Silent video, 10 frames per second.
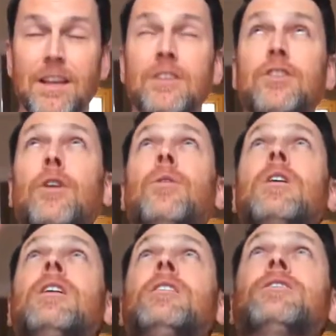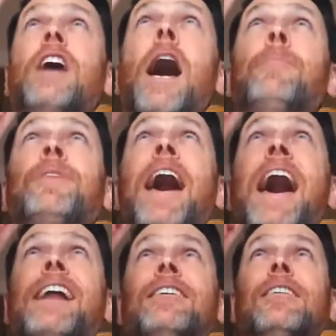So stop
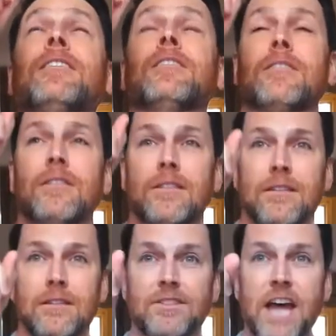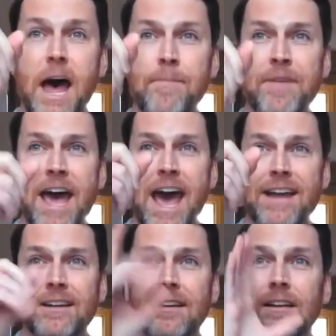that. Stop
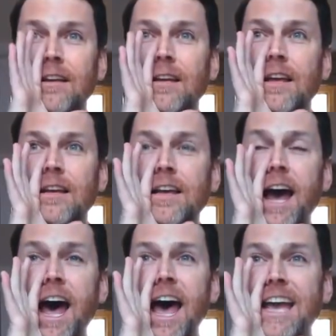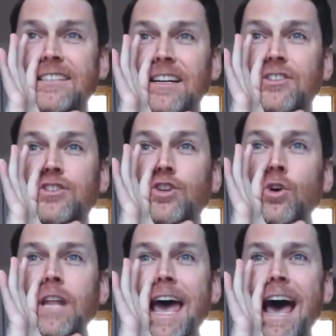that. Guys, it's too
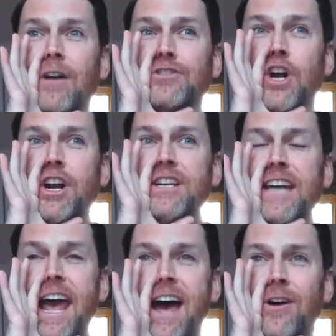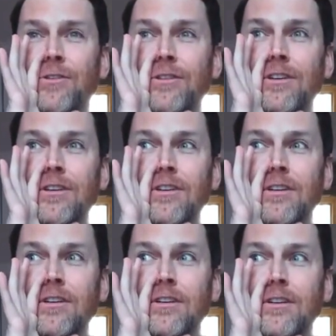loud. Turn it down.
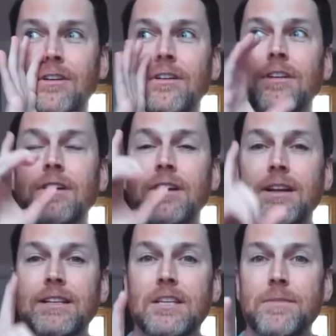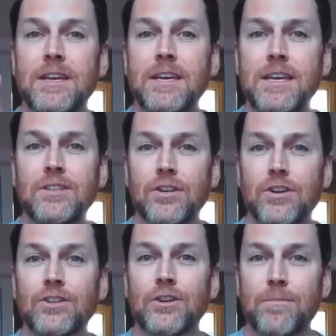It's going to be
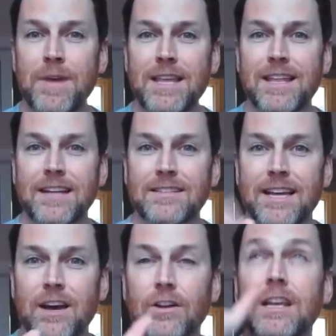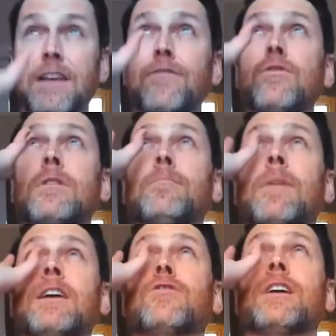easier to make that sound if you can
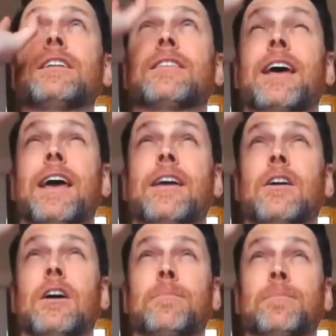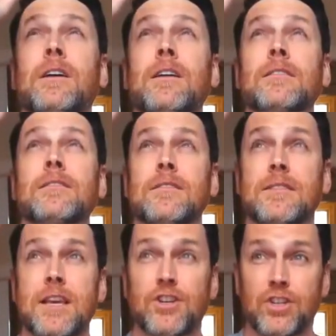migrate the head up
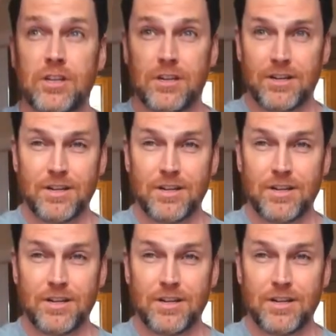sensation